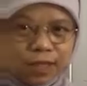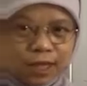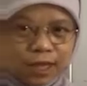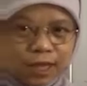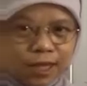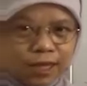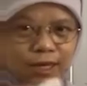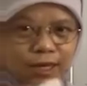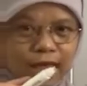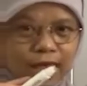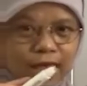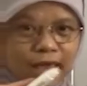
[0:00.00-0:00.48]

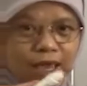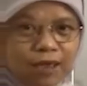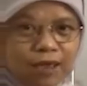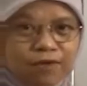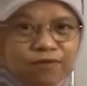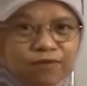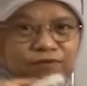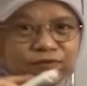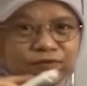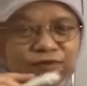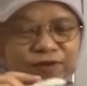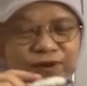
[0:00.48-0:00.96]
And
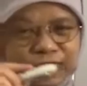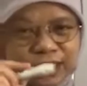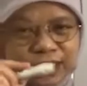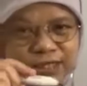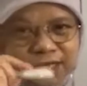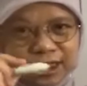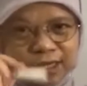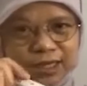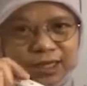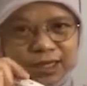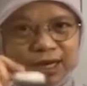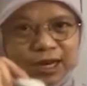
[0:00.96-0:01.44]
every
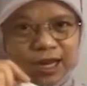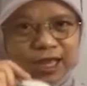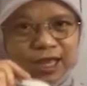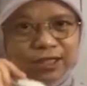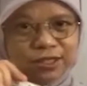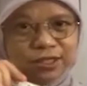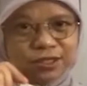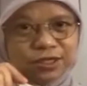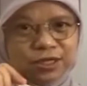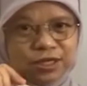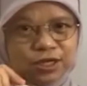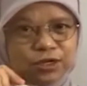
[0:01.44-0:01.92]
single
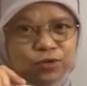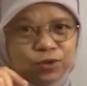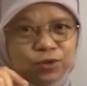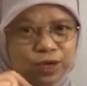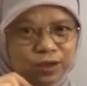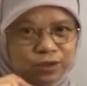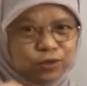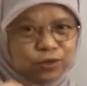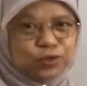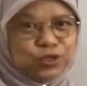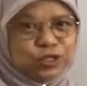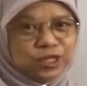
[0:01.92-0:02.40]
entry you
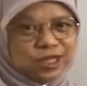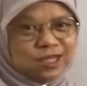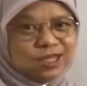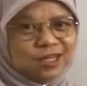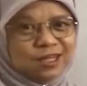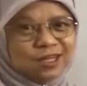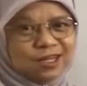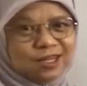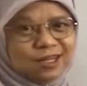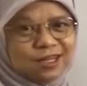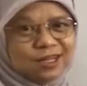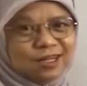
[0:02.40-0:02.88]
have to
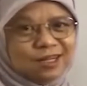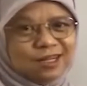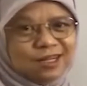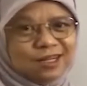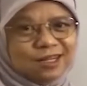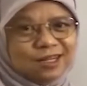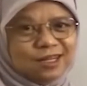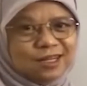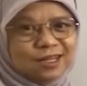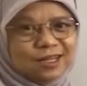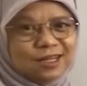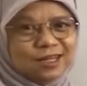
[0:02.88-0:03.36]
circle
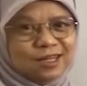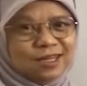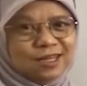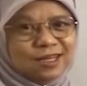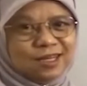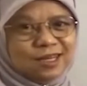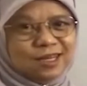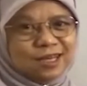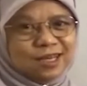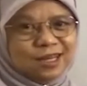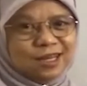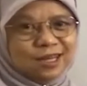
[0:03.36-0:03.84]

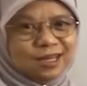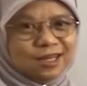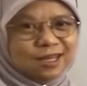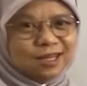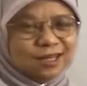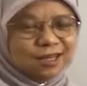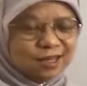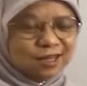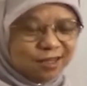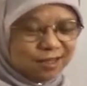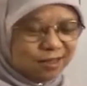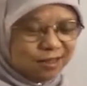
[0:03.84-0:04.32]

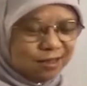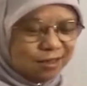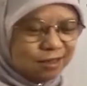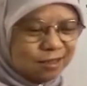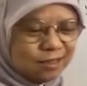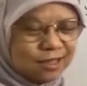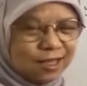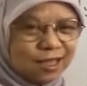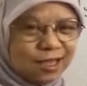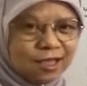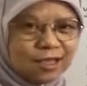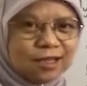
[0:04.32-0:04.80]
and
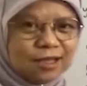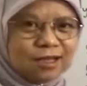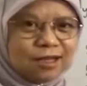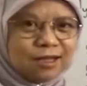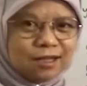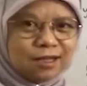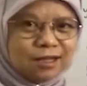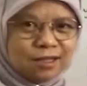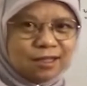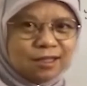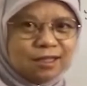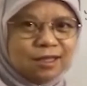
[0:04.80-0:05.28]
take
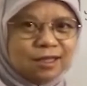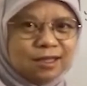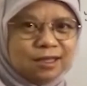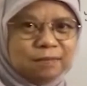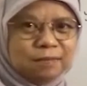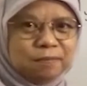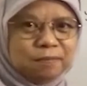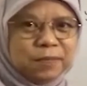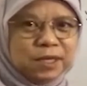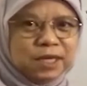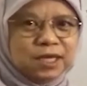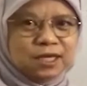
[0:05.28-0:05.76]

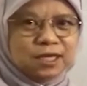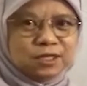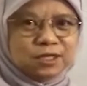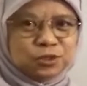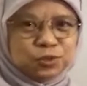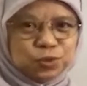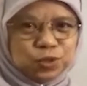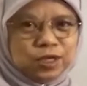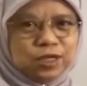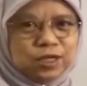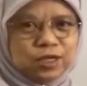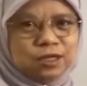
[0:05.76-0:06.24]
the
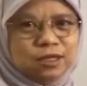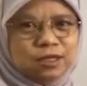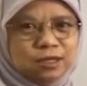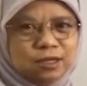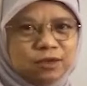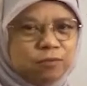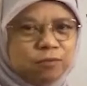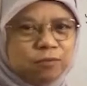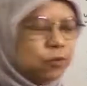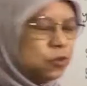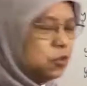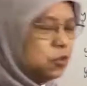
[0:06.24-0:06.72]
biggest one if